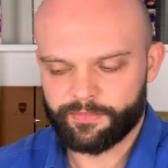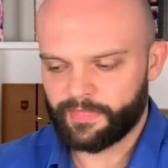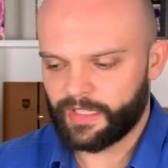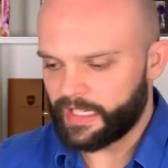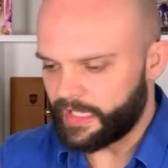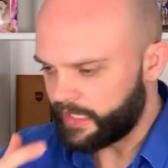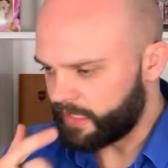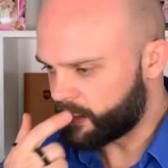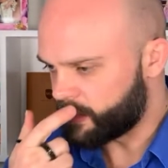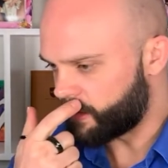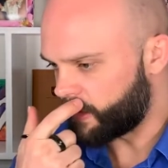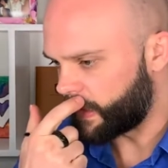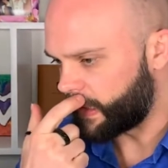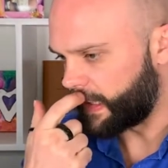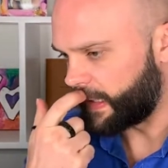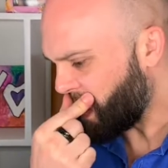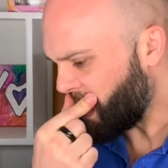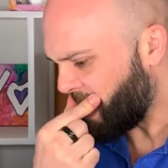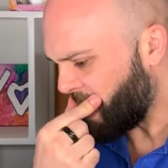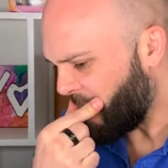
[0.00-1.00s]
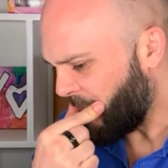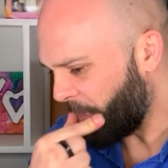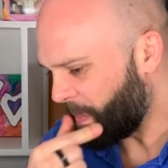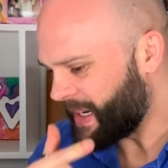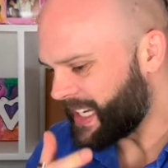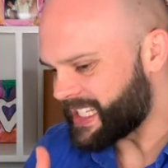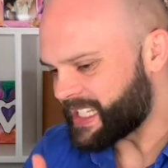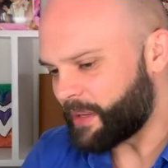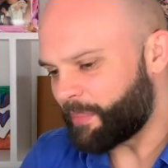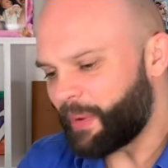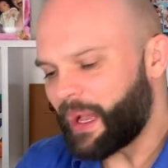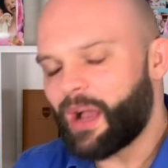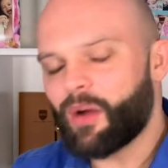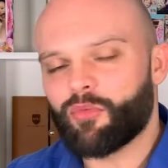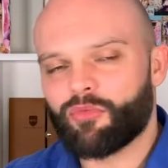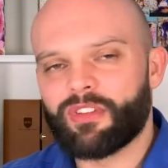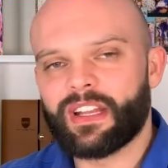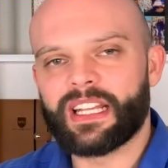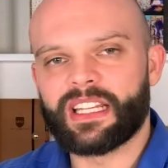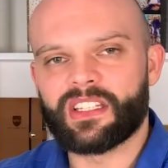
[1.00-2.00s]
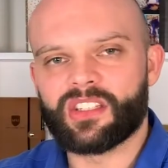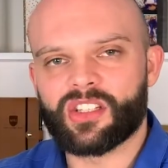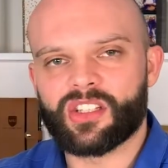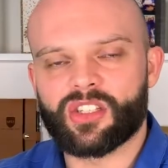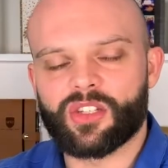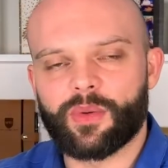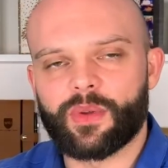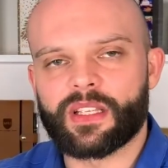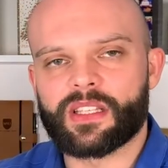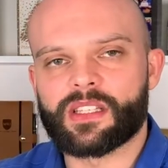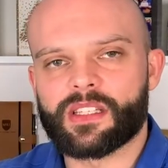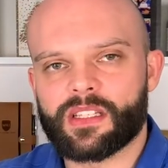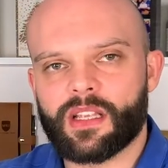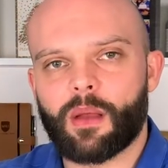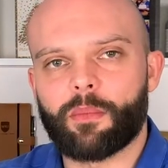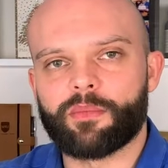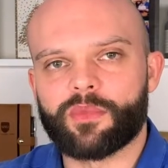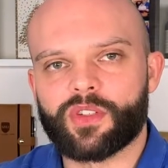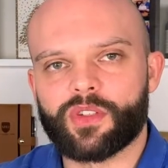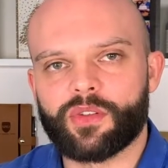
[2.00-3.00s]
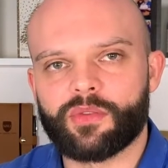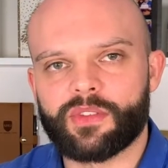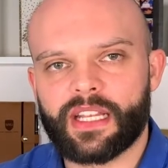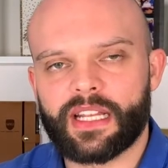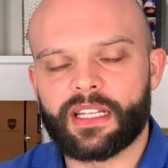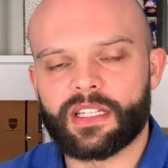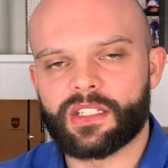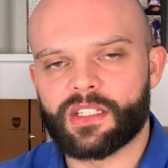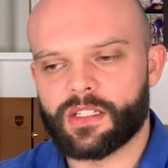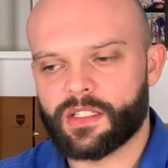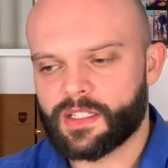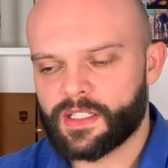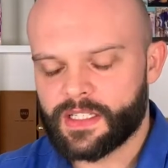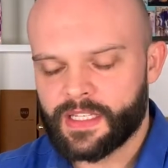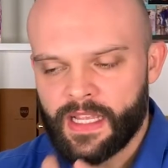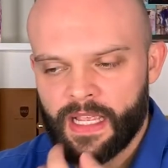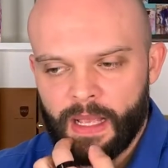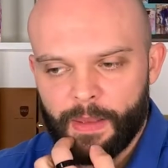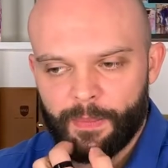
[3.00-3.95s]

It is tricky. But it's about really just doing some due diligence.